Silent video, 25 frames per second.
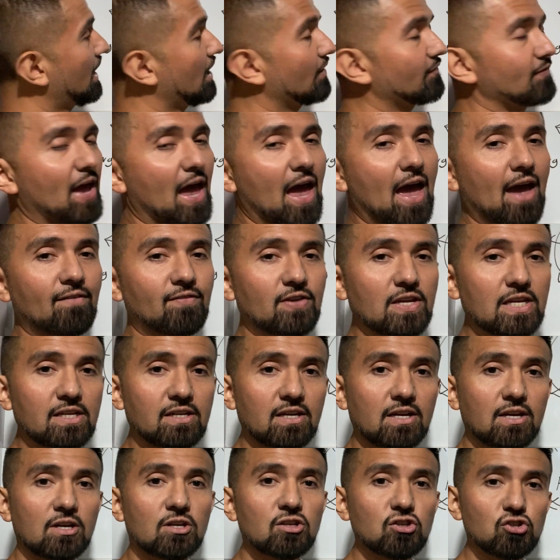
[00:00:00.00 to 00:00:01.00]
of
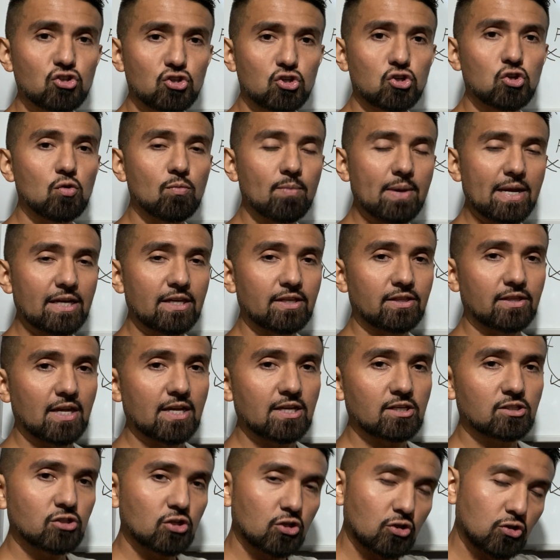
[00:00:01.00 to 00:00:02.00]
having too many
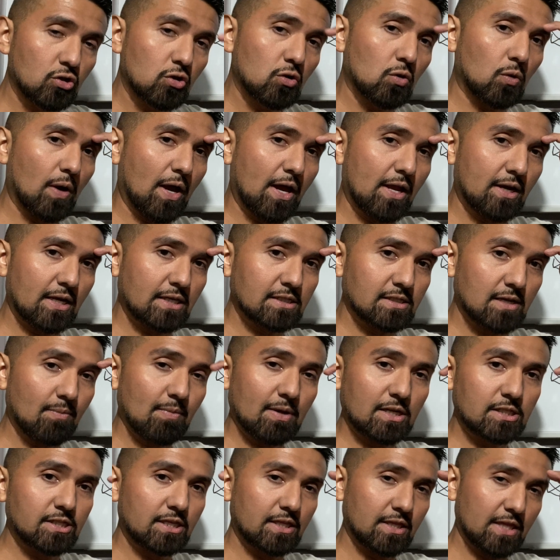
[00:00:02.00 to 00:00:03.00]
things to do. And as I
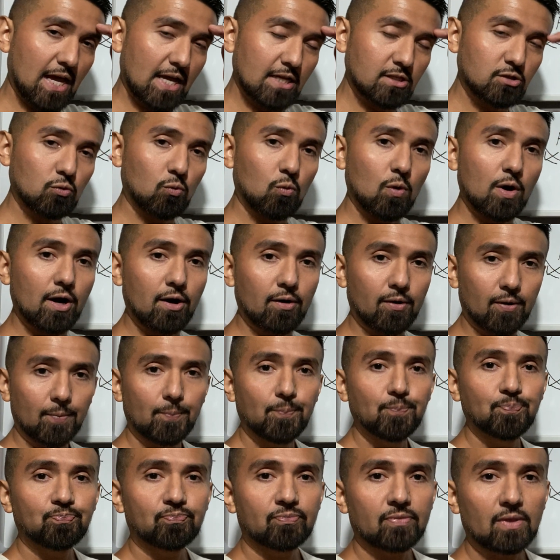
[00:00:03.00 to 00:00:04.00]
mentioned, that's where
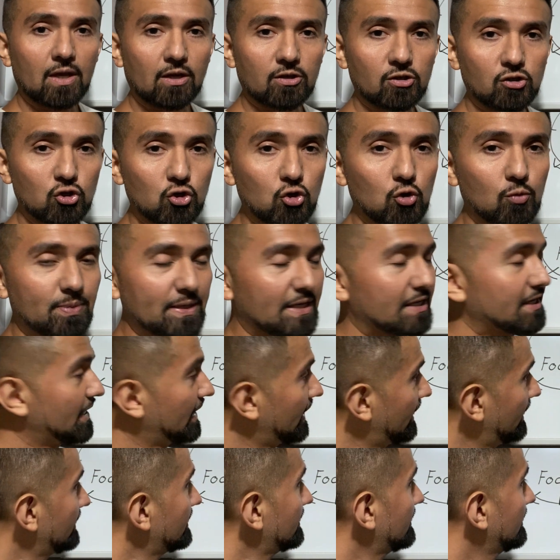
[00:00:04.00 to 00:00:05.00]
you
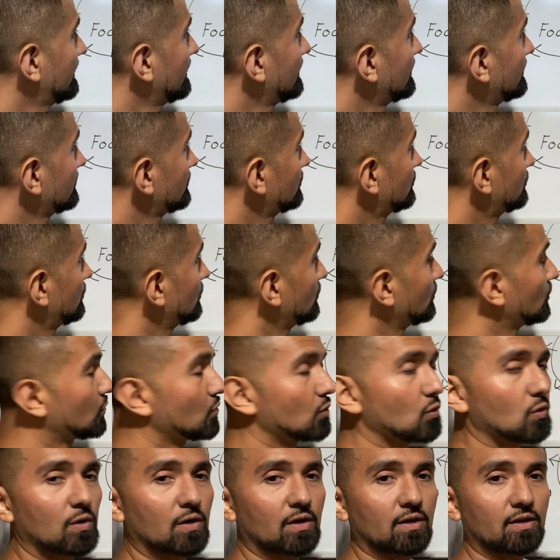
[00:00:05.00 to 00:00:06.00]
begin
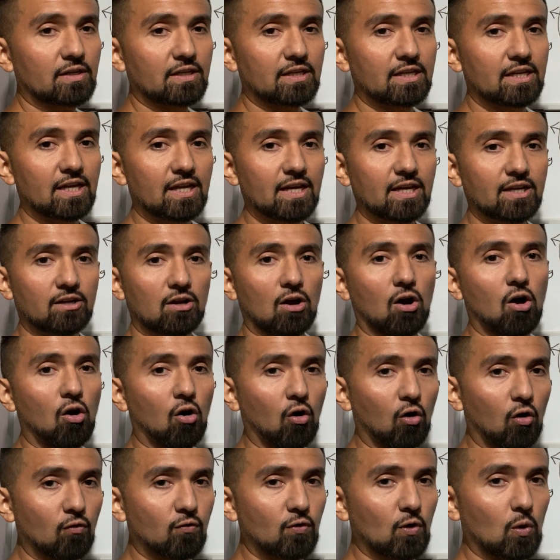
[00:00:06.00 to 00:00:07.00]
to get
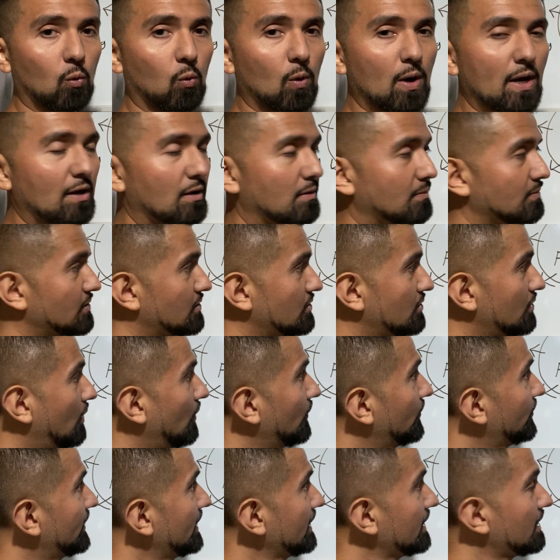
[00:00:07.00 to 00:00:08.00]
overwhelmed.
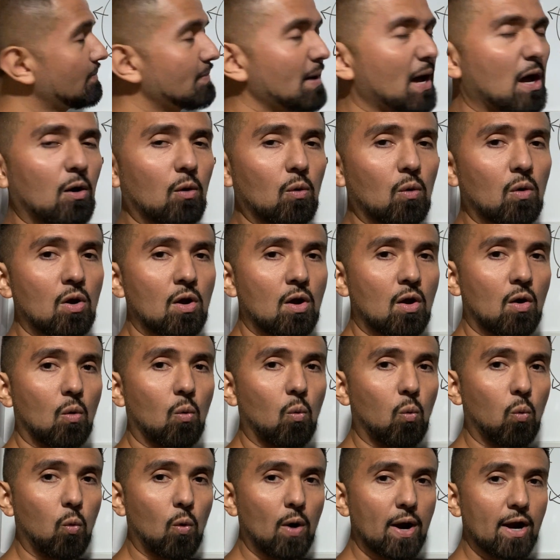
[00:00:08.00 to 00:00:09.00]
So think about
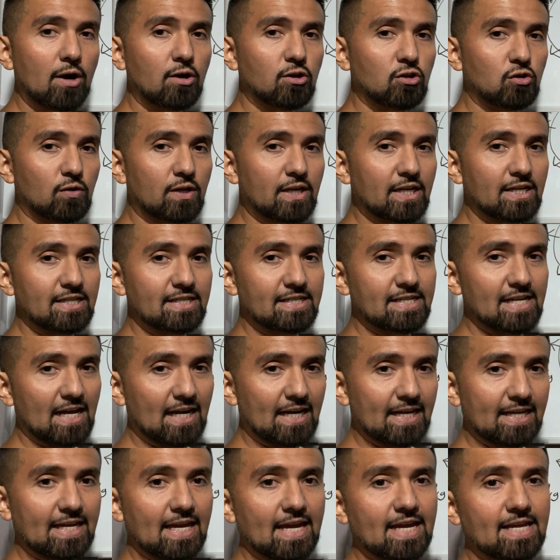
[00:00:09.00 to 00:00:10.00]
where you can
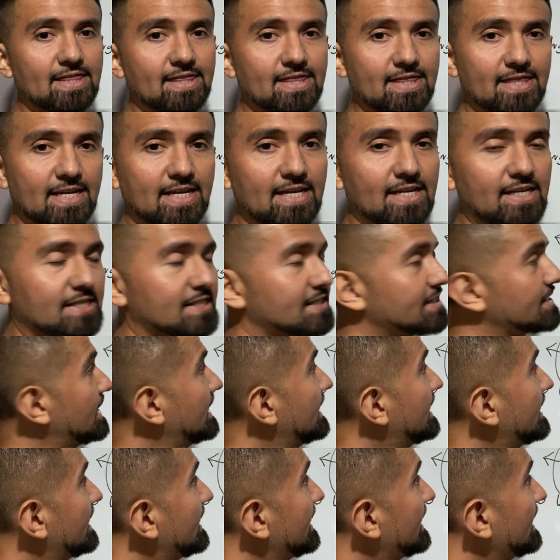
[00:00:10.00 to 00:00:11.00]
delegate things
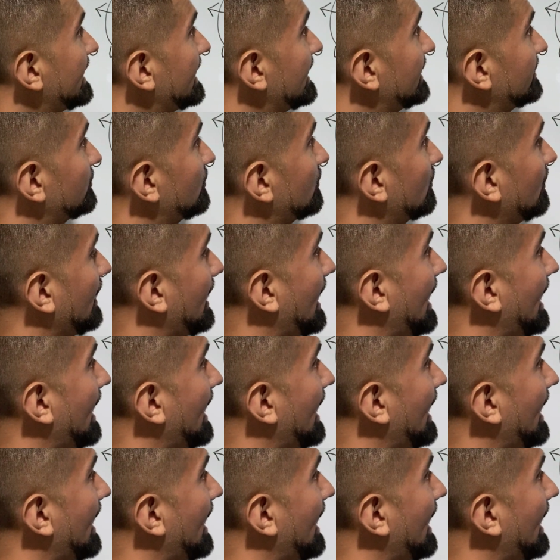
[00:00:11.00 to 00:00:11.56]
in your